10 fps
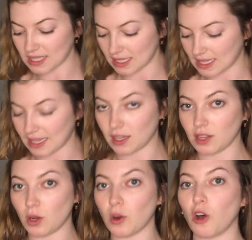is that they
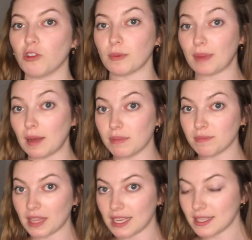don't hold a pump in
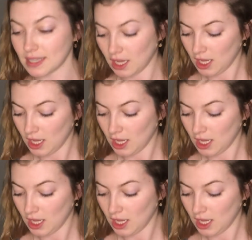place.